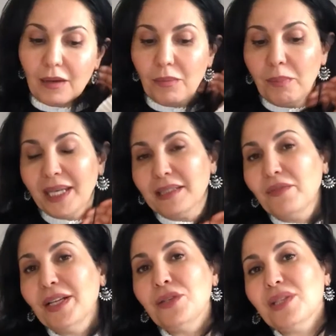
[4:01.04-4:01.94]
But
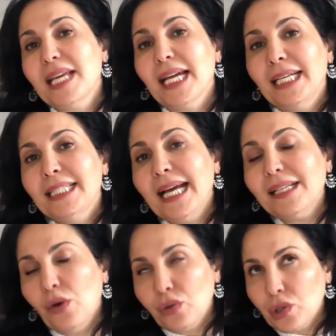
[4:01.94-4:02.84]
when you say
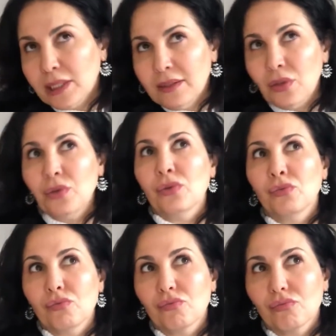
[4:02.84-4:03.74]
Ali'den
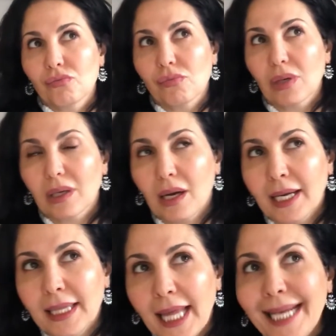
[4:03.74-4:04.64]
hoşlanıyorum,
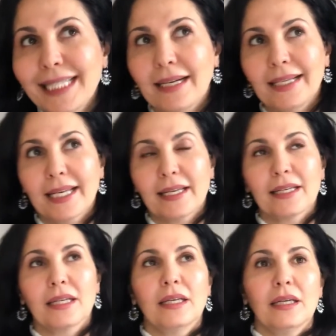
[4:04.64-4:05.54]
I like Ali,
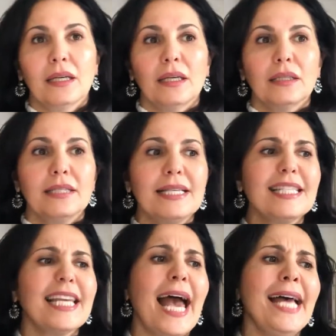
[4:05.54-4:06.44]

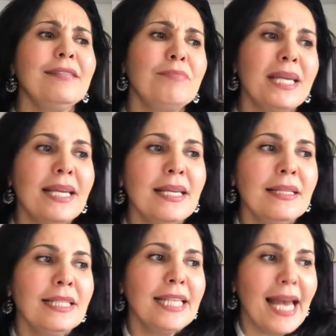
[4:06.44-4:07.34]
this can
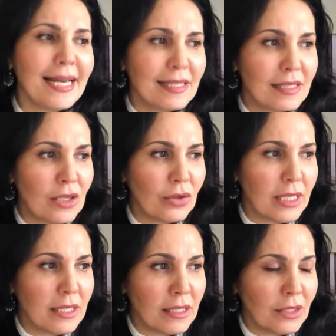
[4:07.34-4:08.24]
mean, yes,
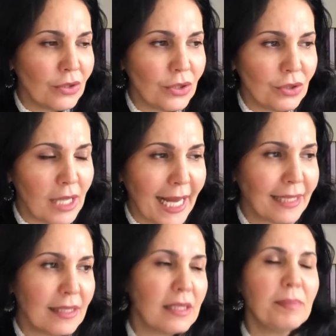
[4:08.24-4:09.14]
you
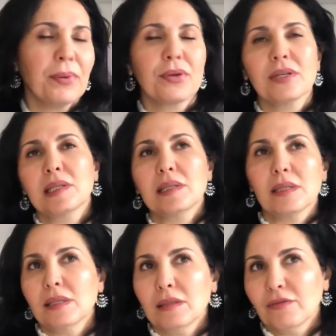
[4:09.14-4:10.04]
like this
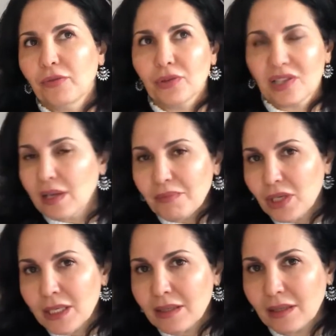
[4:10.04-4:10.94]
person for some
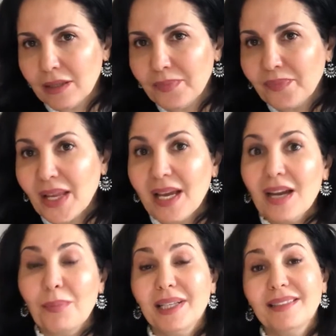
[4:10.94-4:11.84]
reason,
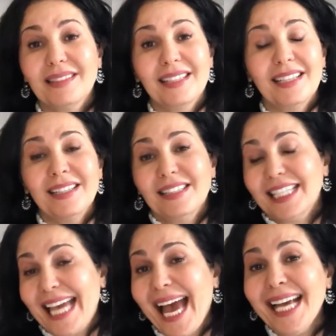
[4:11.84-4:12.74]
but it
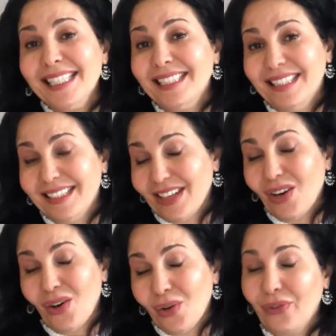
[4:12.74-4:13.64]
can
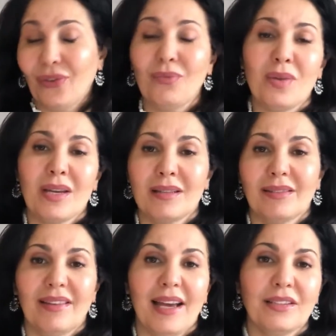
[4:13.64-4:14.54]
also
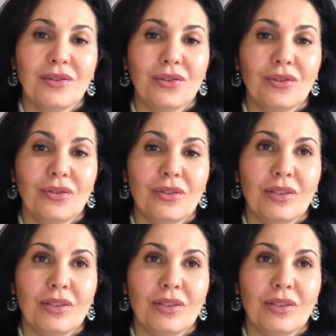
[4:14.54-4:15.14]
means that you